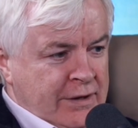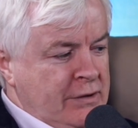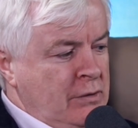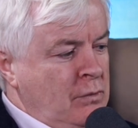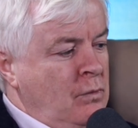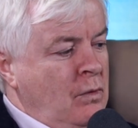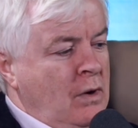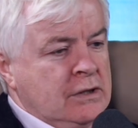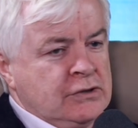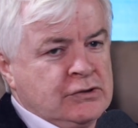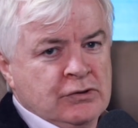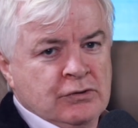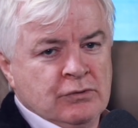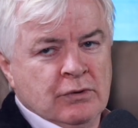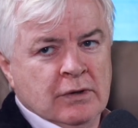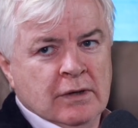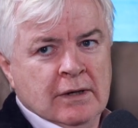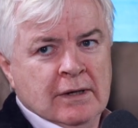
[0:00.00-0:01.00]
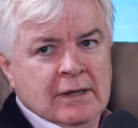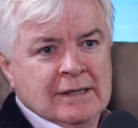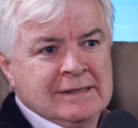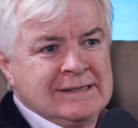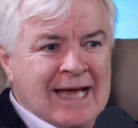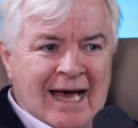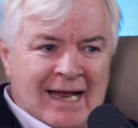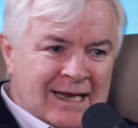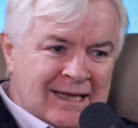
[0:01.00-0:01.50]
They don't want to
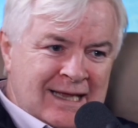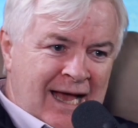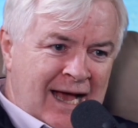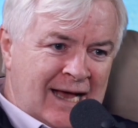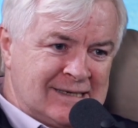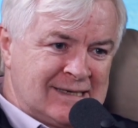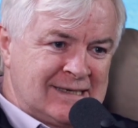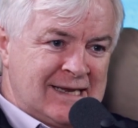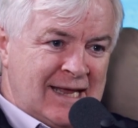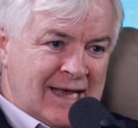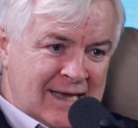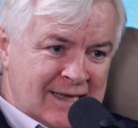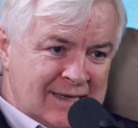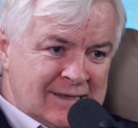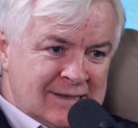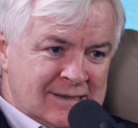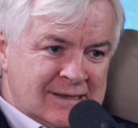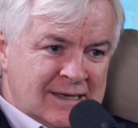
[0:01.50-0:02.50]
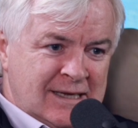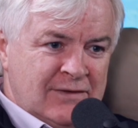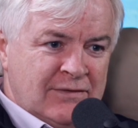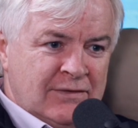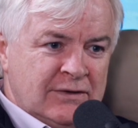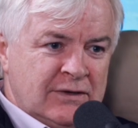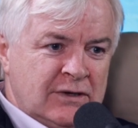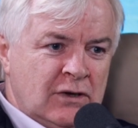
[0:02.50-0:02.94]
tell it as it is, even.